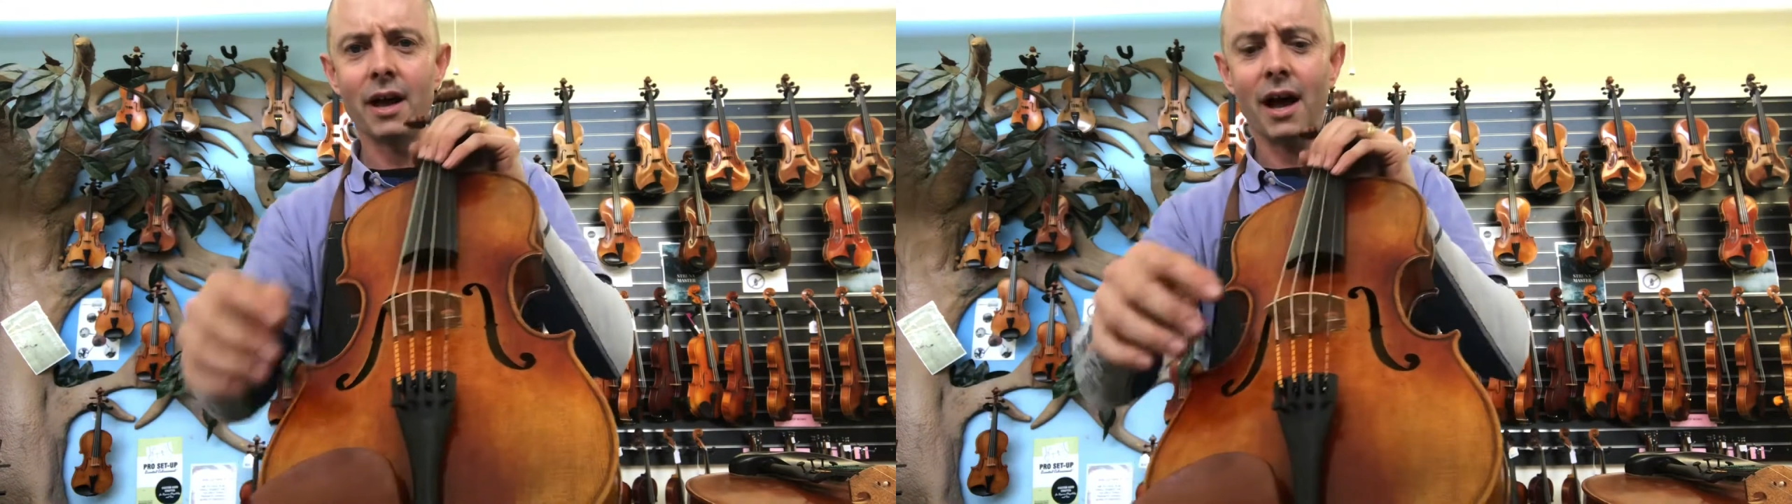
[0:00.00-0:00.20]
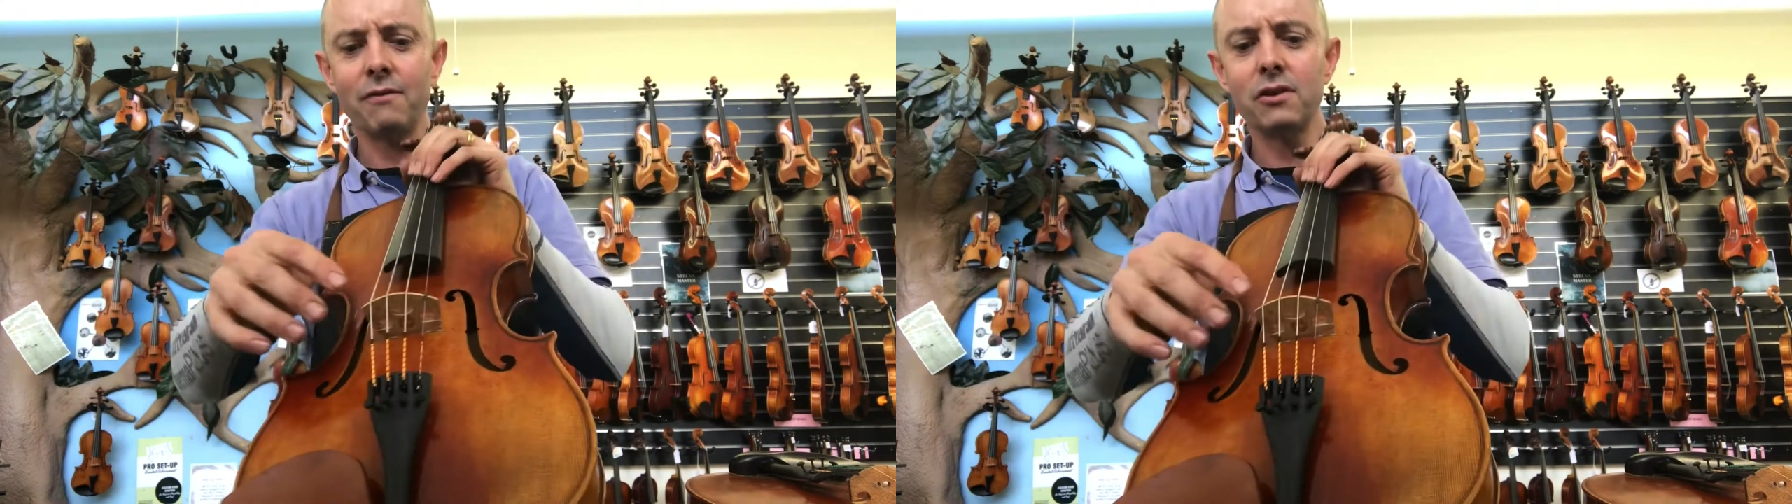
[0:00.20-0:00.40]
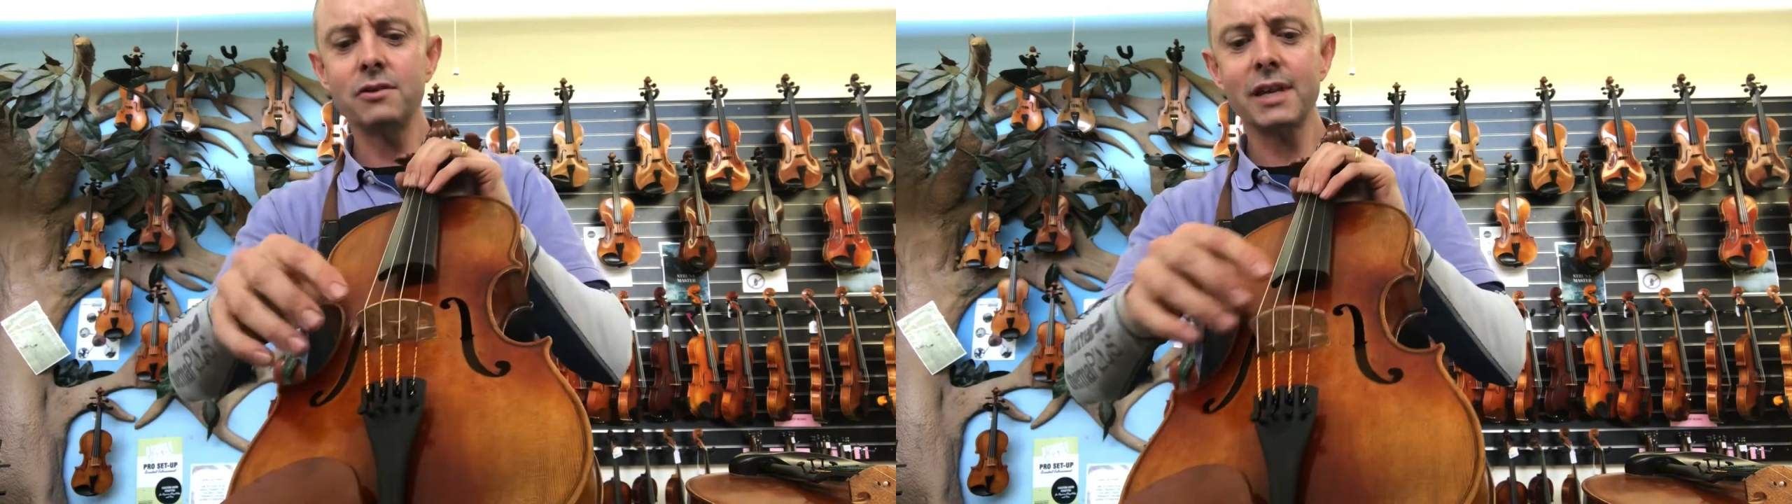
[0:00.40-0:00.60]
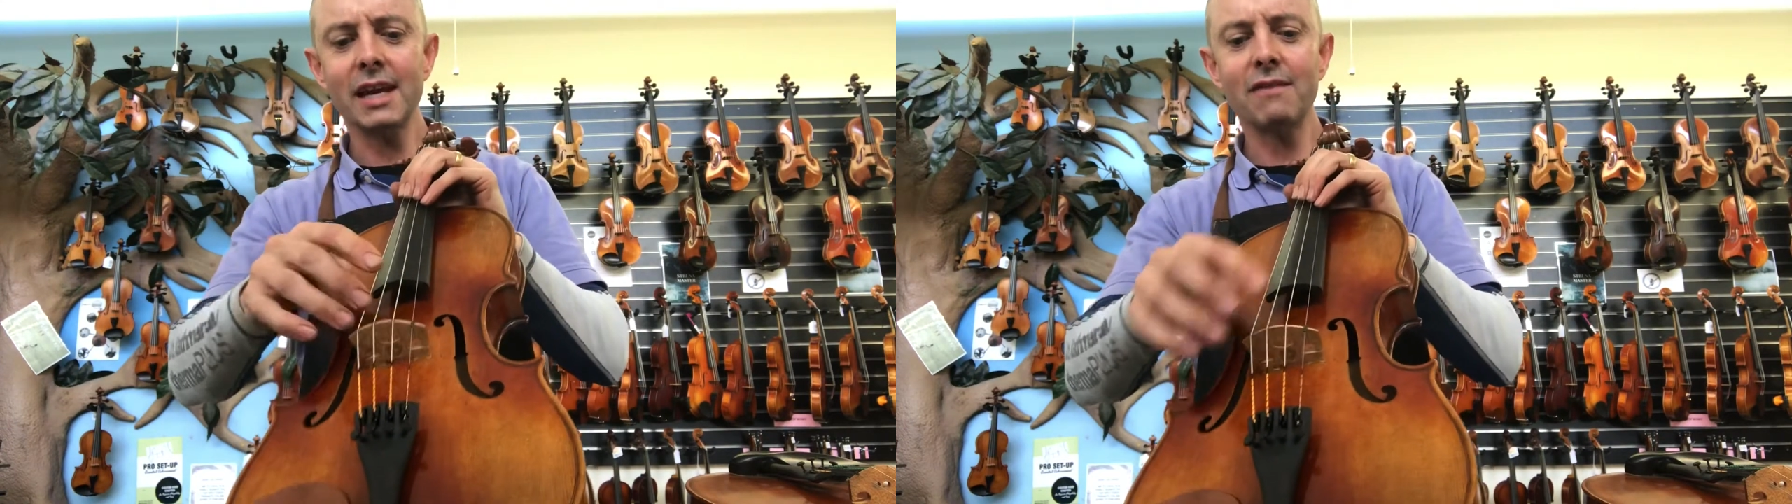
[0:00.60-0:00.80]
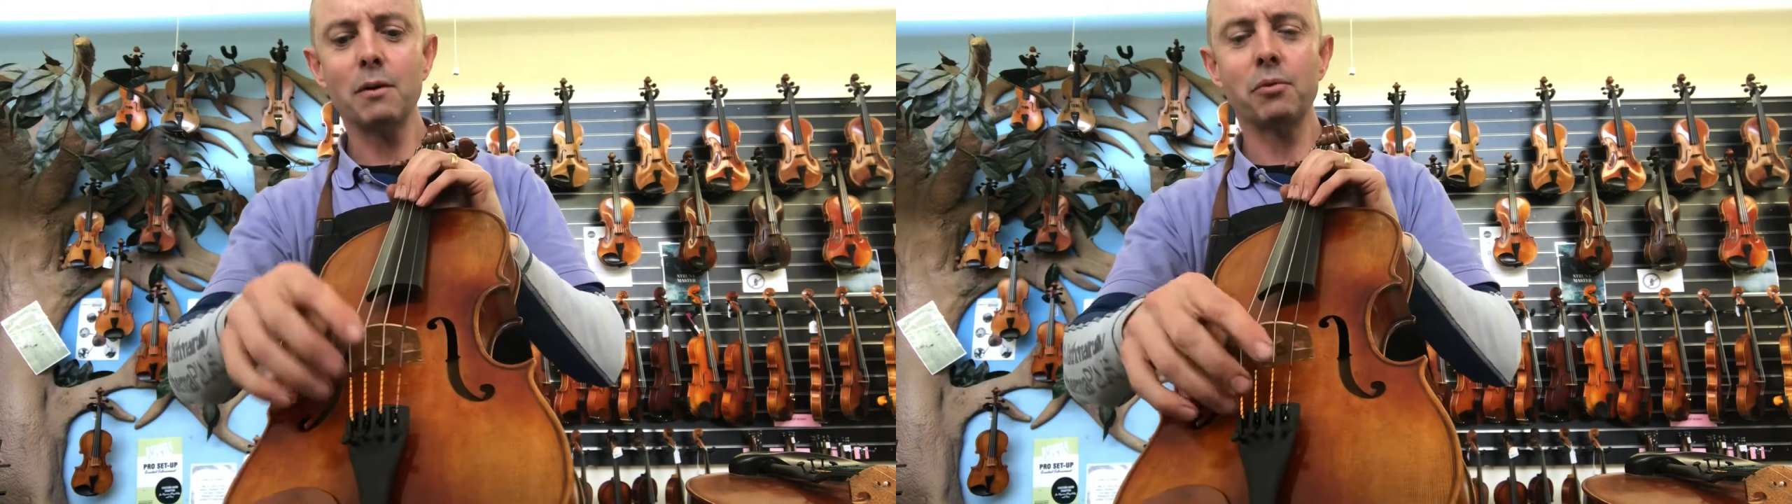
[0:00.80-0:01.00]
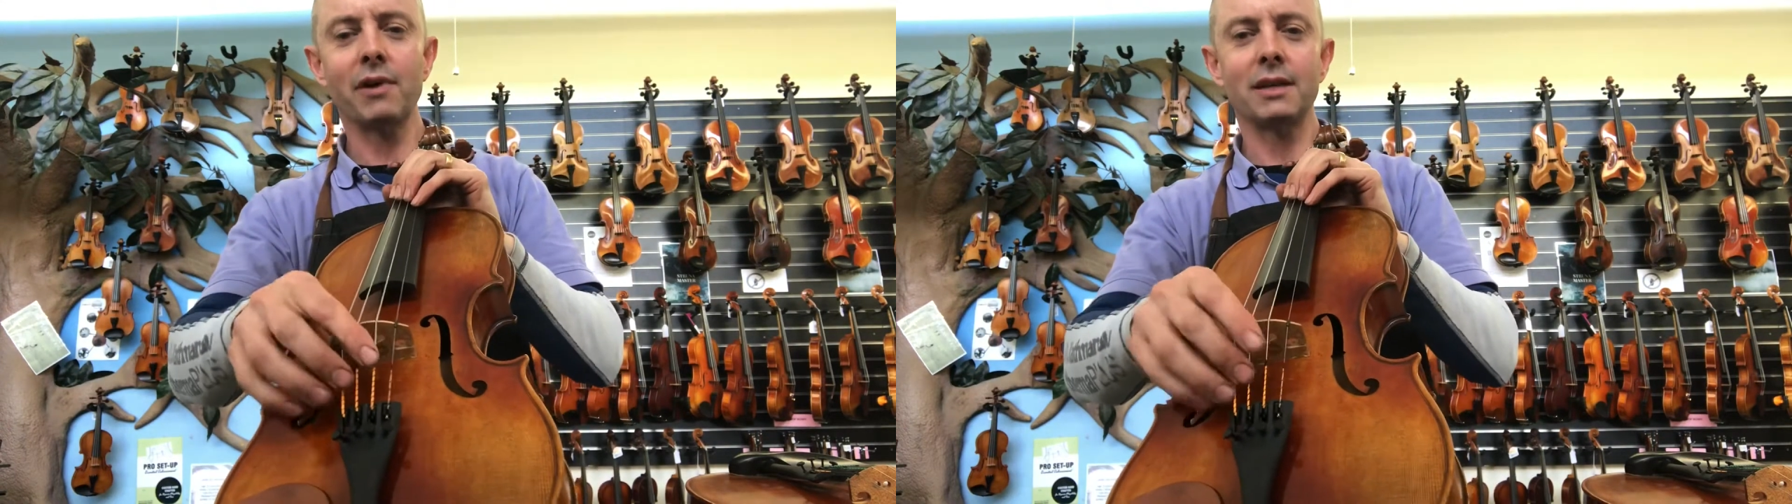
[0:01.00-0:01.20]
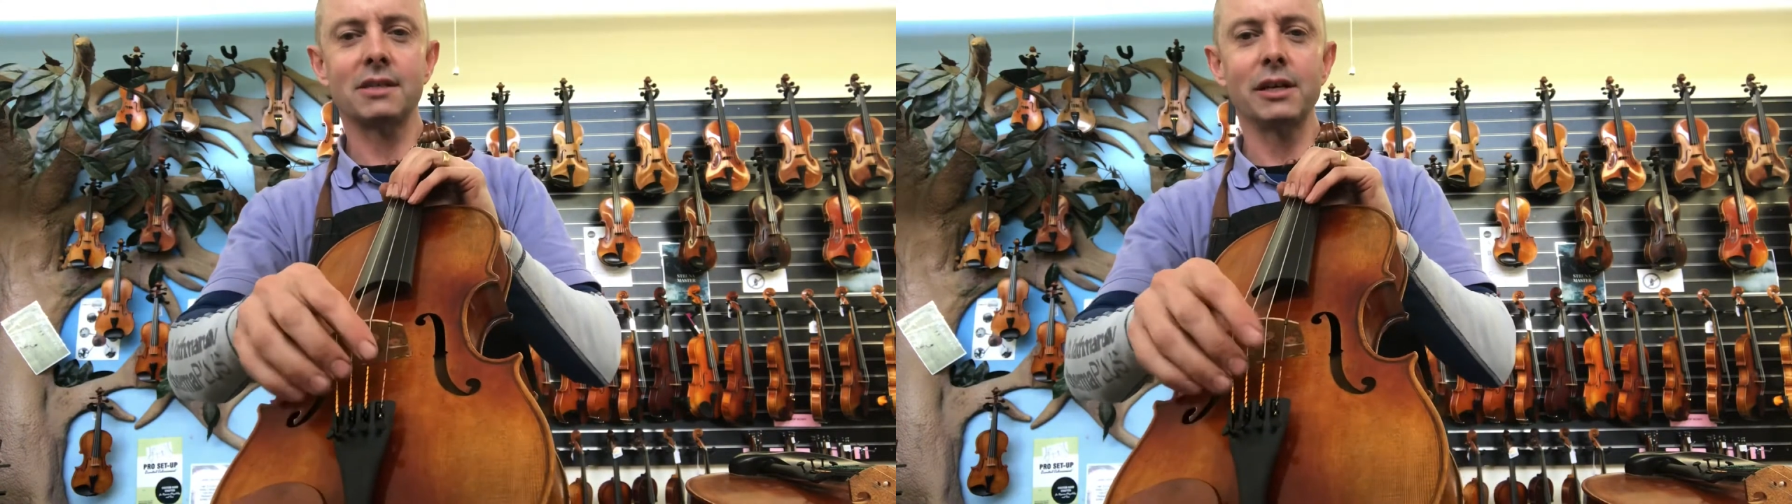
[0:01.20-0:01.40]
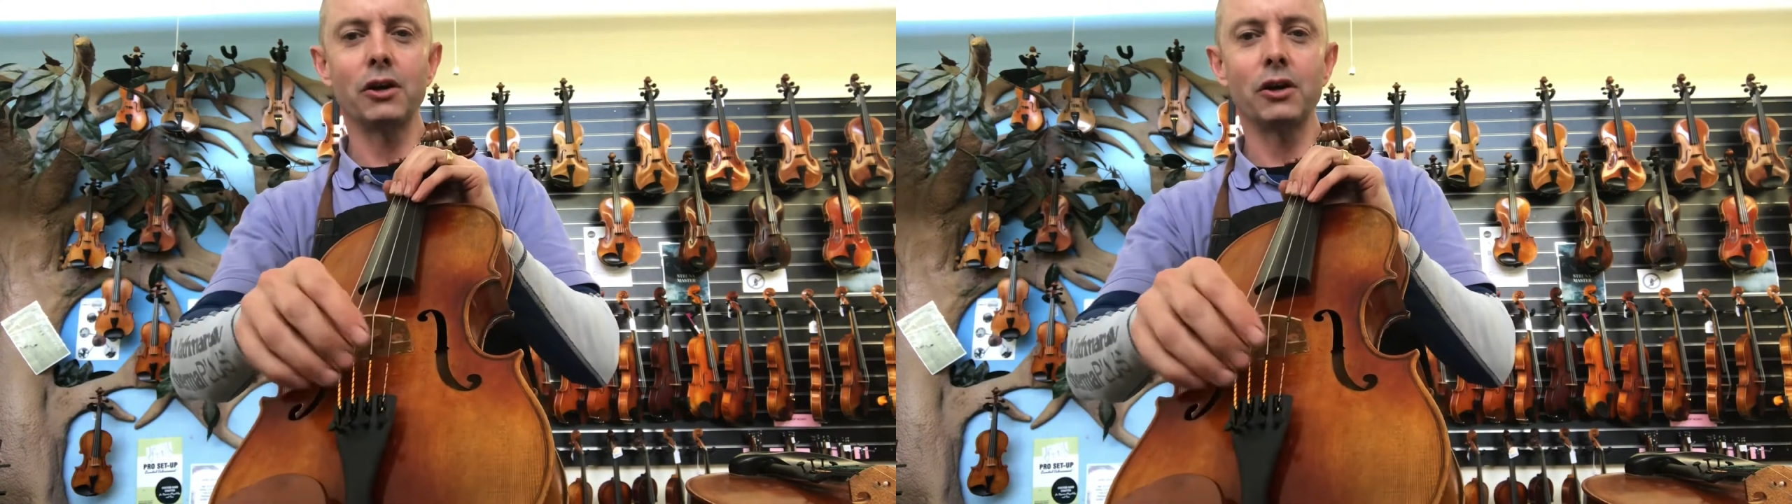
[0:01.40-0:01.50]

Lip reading: I've used Eva Perazzi